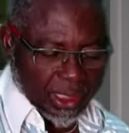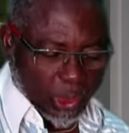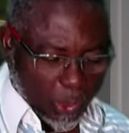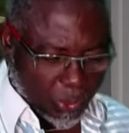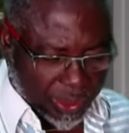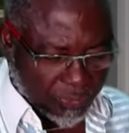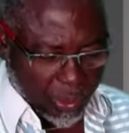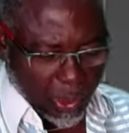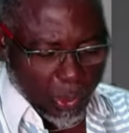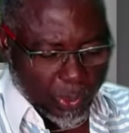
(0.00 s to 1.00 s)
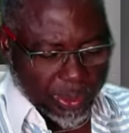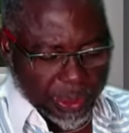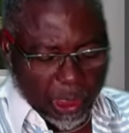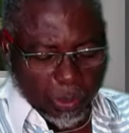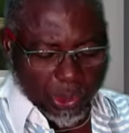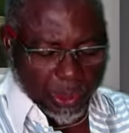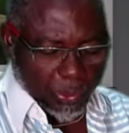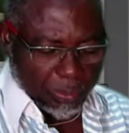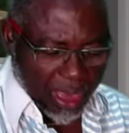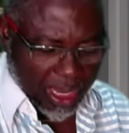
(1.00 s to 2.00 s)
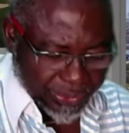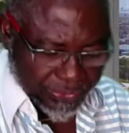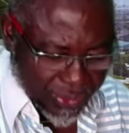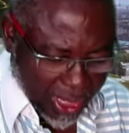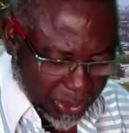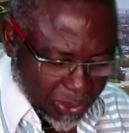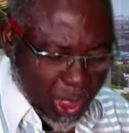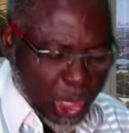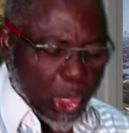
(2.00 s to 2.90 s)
Lord, we give you glory this morning, we magnify you.